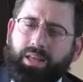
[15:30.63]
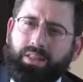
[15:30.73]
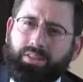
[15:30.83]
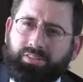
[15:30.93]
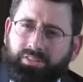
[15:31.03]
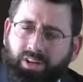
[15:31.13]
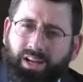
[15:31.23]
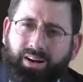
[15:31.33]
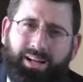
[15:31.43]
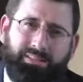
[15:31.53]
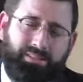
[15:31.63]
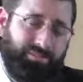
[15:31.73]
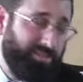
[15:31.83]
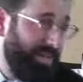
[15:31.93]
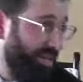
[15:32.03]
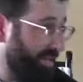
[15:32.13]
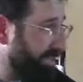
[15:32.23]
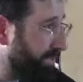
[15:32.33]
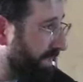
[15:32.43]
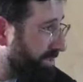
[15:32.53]
The Zohar has a different take on
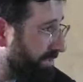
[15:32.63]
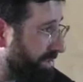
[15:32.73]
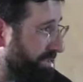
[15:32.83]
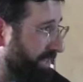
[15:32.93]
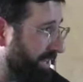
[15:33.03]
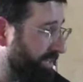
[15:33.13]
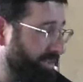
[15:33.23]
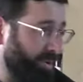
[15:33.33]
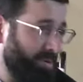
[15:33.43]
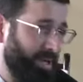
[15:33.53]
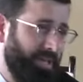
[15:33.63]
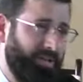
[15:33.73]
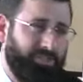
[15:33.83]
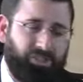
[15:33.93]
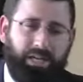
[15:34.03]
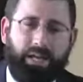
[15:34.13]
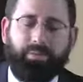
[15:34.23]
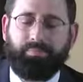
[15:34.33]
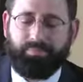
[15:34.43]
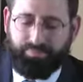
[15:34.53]
this pasuk. The Zohar is quoted by the Nefesh HaChayim.
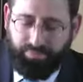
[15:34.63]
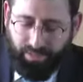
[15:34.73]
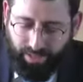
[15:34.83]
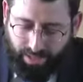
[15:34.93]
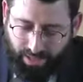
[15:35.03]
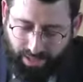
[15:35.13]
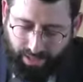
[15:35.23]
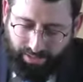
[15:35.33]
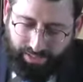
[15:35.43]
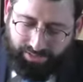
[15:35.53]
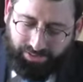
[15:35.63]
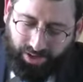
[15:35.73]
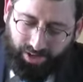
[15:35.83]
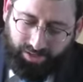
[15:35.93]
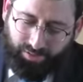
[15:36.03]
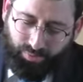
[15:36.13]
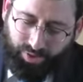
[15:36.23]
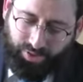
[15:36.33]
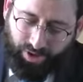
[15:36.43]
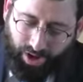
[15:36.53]
Let's start
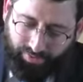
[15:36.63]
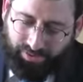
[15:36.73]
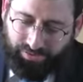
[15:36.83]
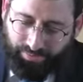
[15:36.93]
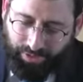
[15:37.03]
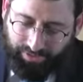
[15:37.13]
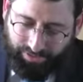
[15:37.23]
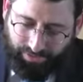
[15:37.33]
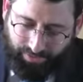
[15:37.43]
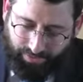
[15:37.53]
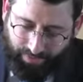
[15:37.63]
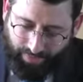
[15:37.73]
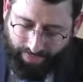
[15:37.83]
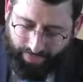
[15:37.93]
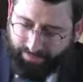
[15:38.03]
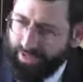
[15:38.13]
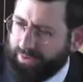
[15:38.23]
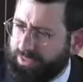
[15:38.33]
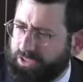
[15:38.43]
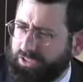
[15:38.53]
with Avos d'Rabbi Nosson. If you
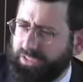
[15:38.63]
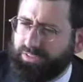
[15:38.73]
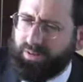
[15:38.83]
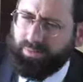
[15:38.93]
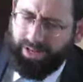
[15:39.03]
have on your sheets number